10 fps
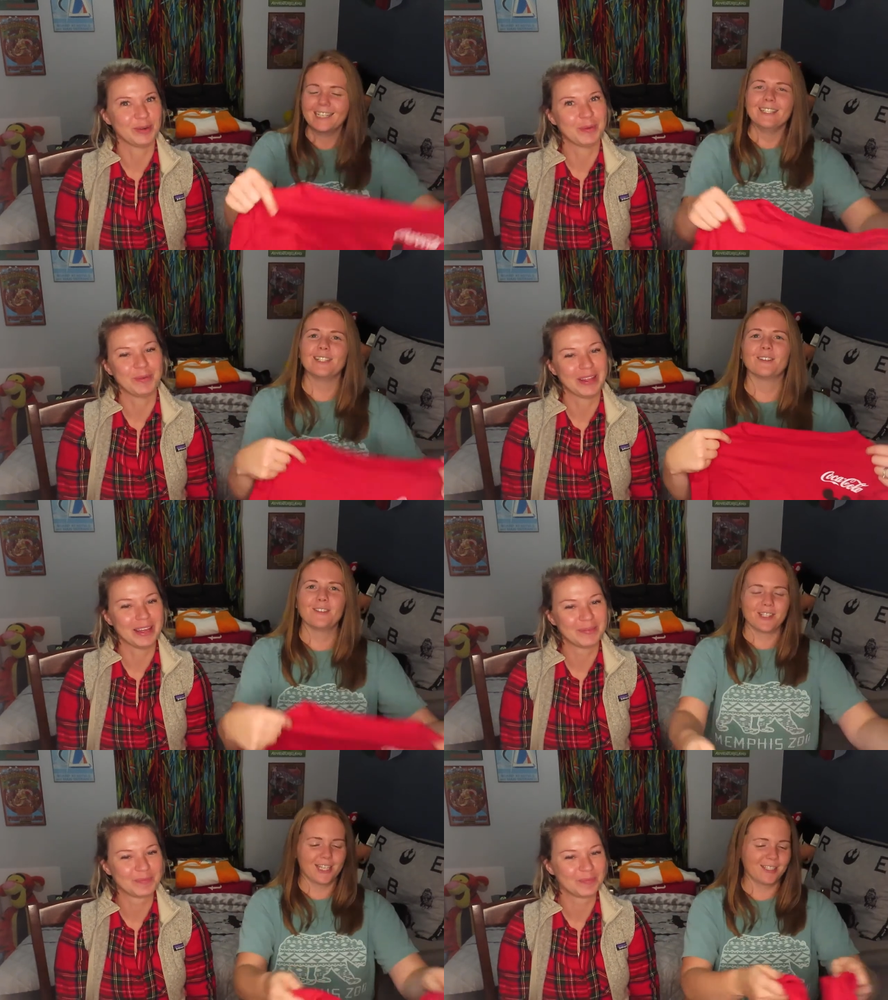Speaker 1: You don't
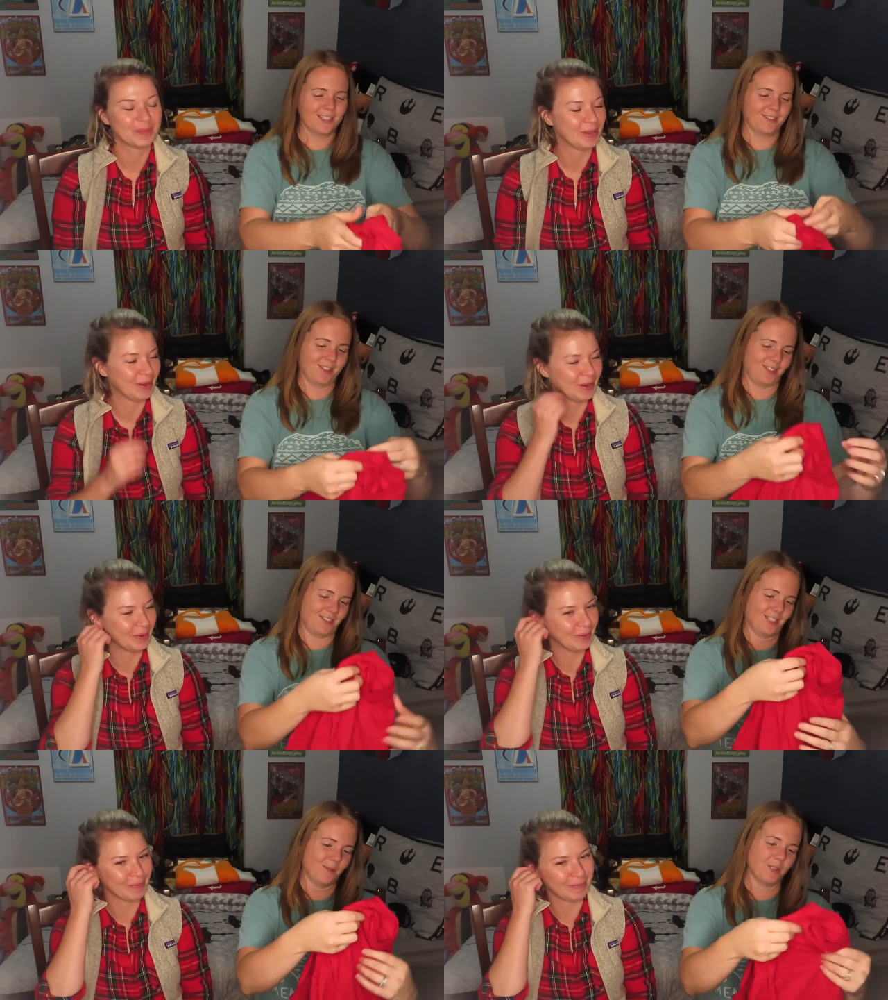remember that? that
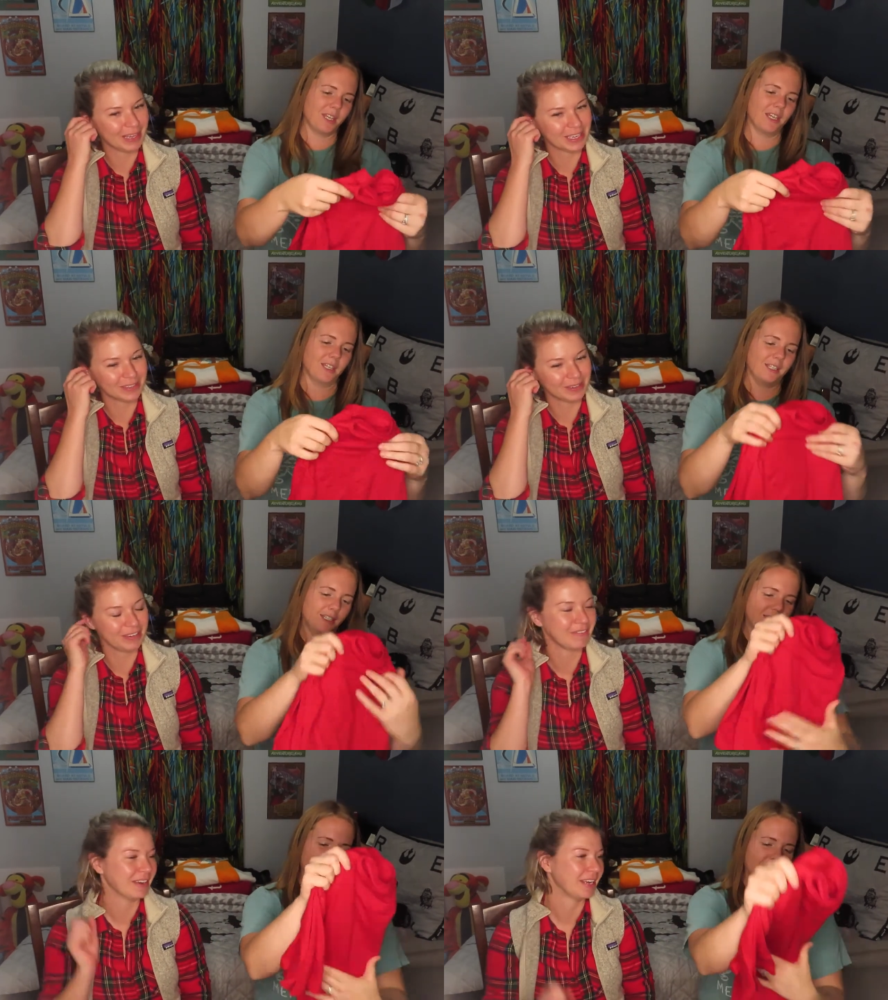no, But, but that's had,
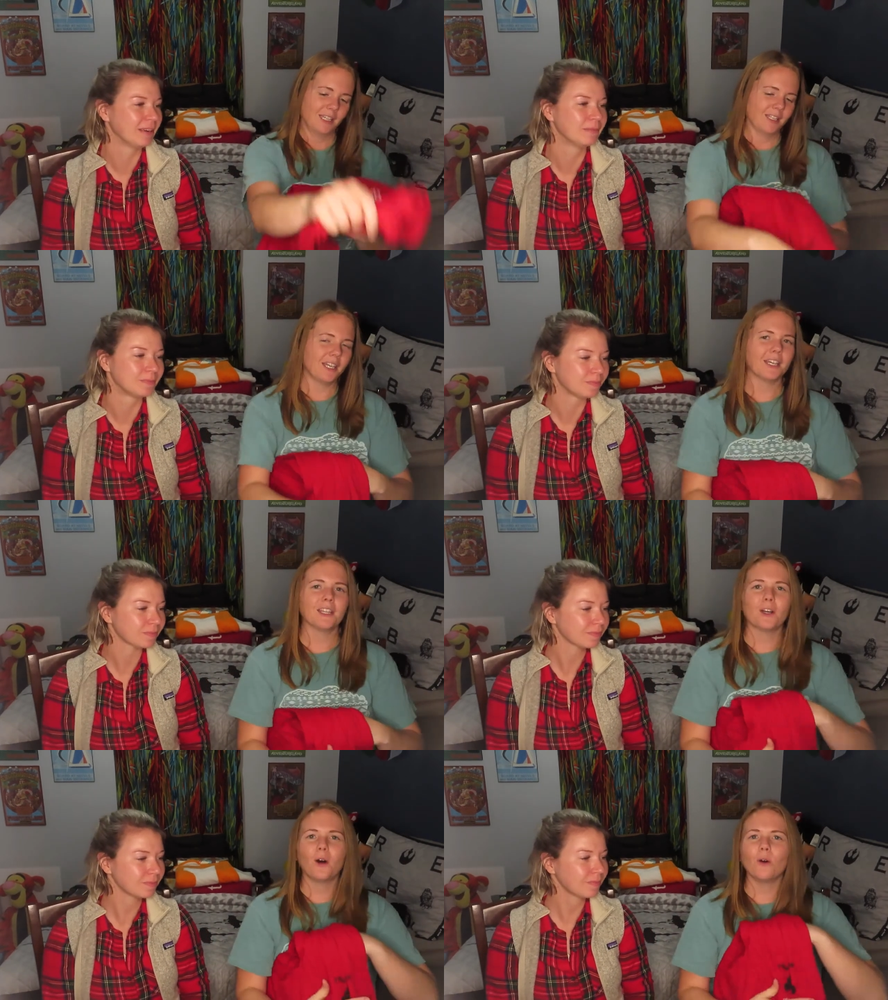really funny. They had
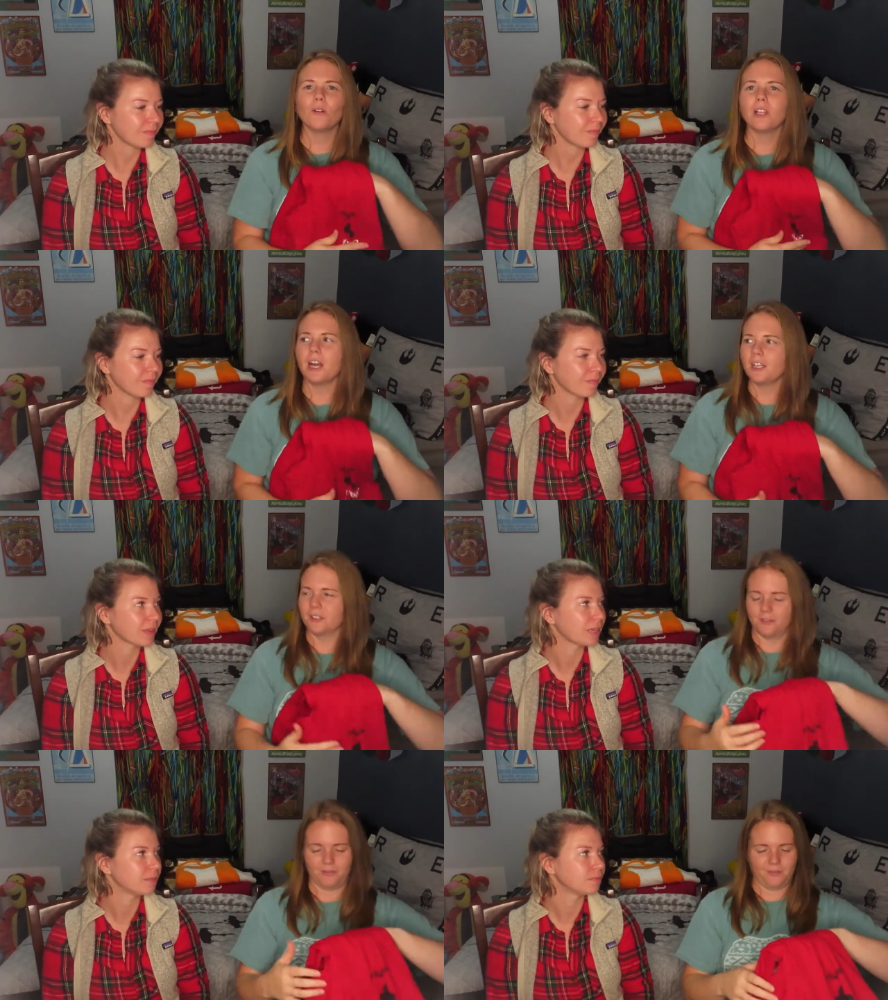like a whole line
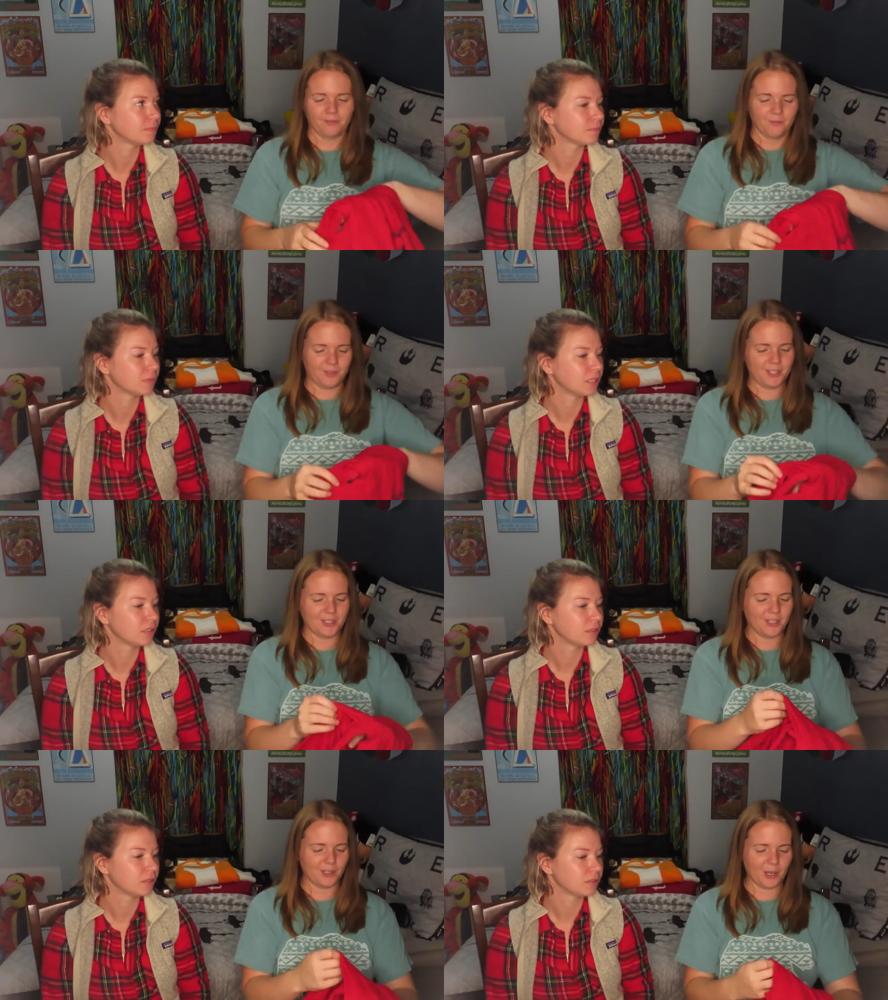of
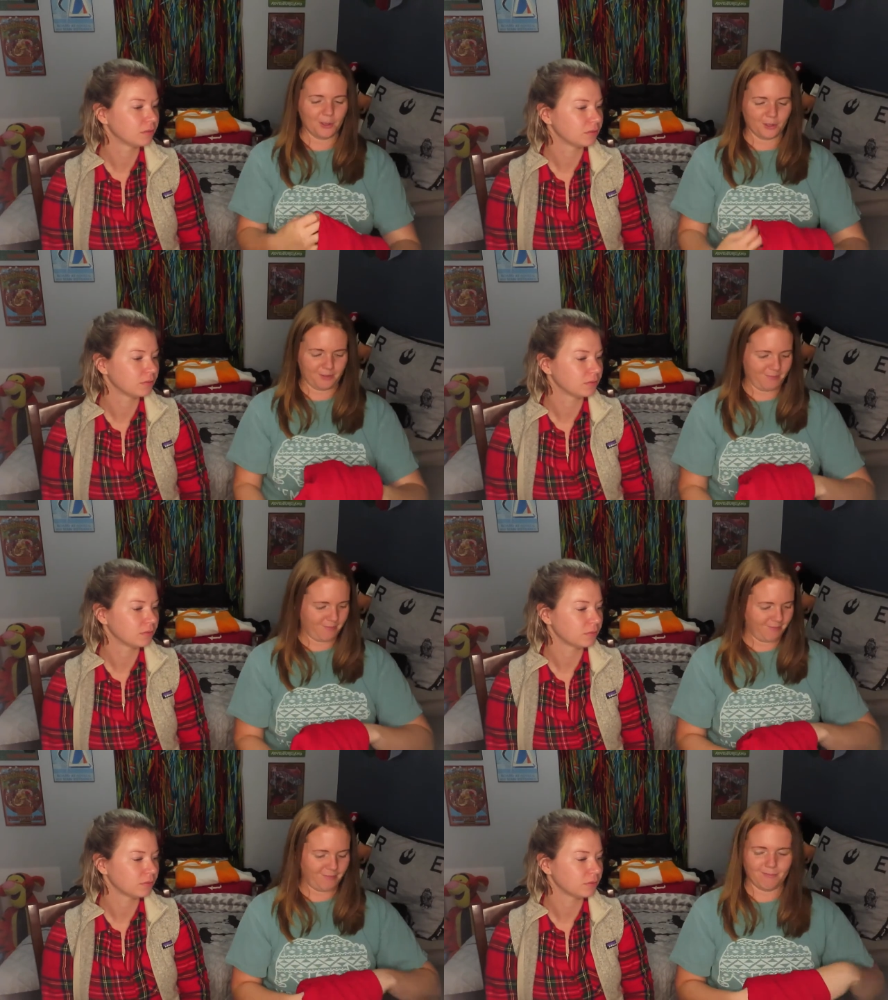
Speaker 2: Disney Coke
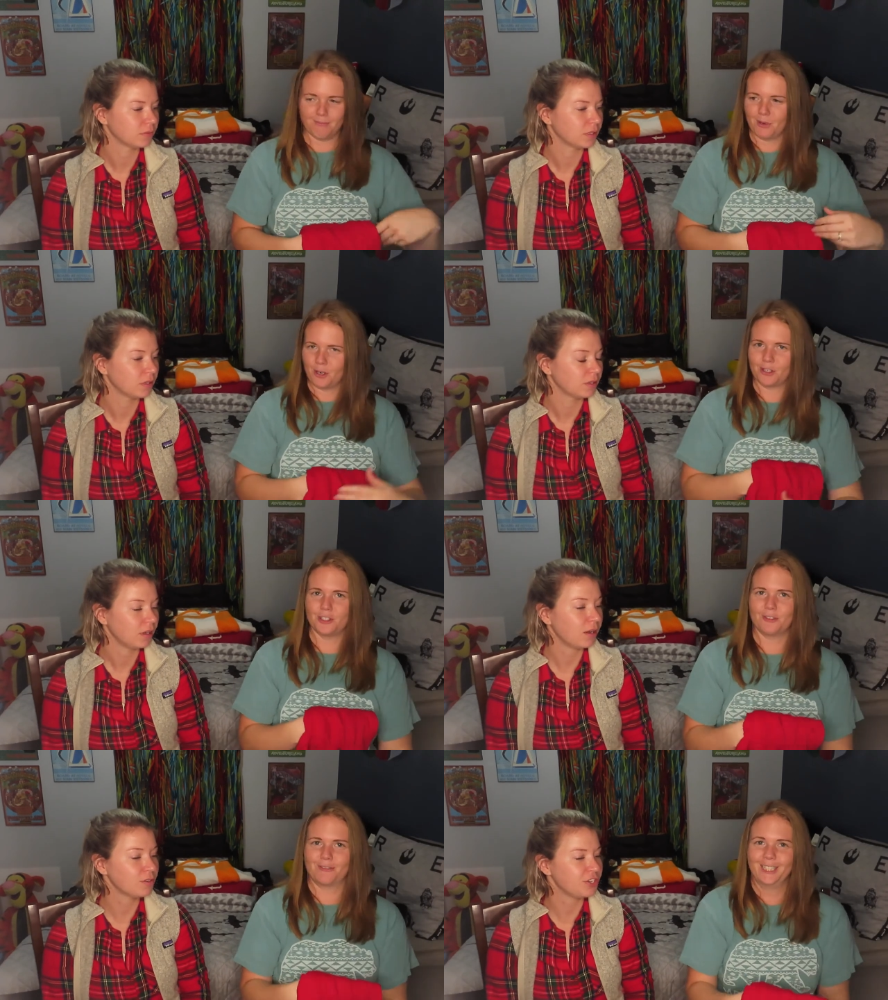
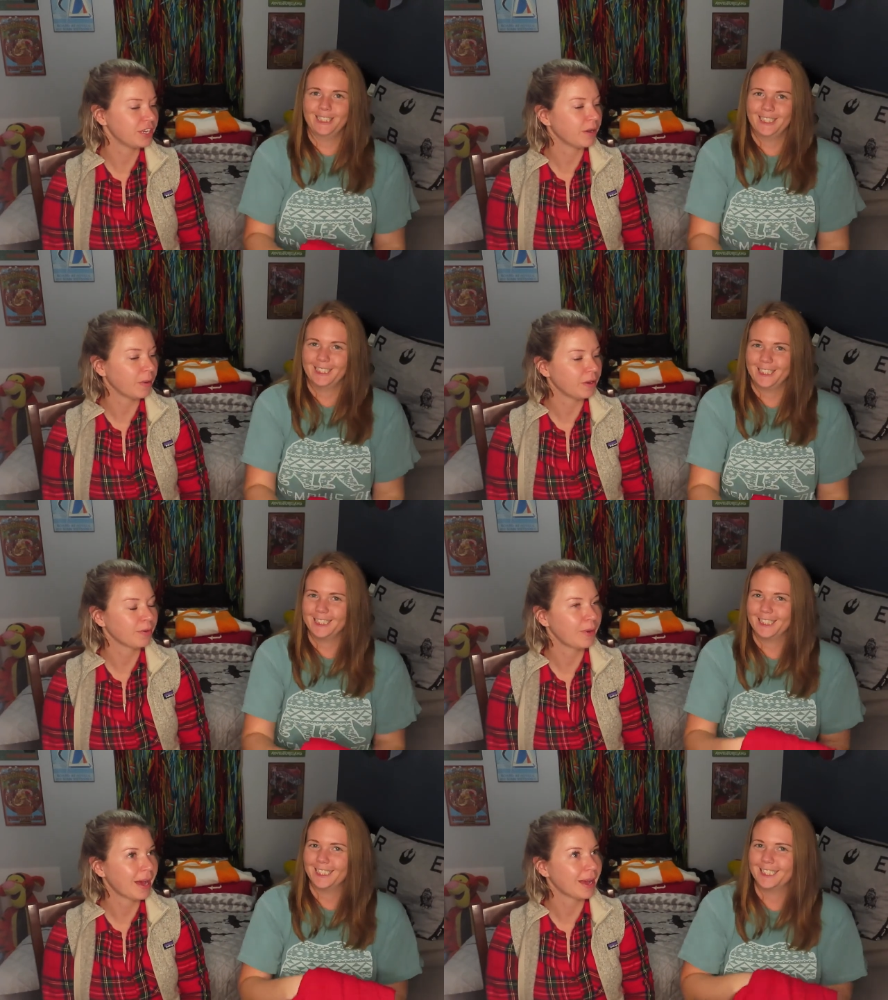merch. Oh gee, I wonder
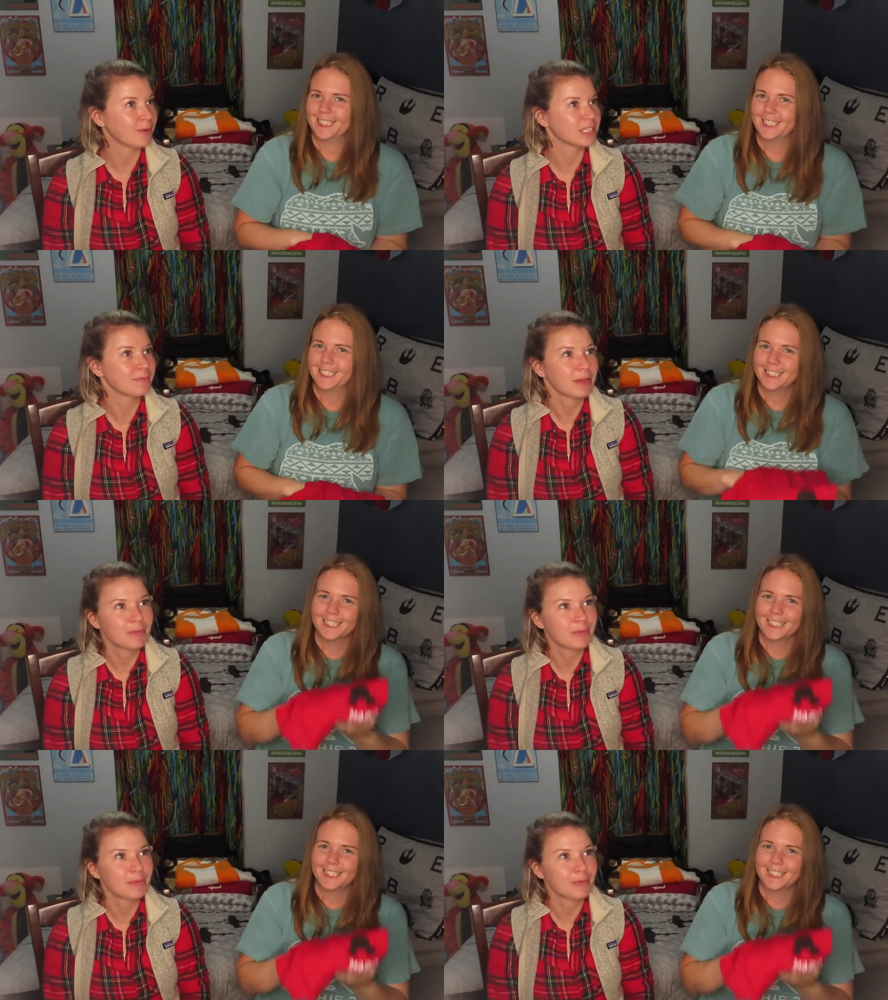why. Was it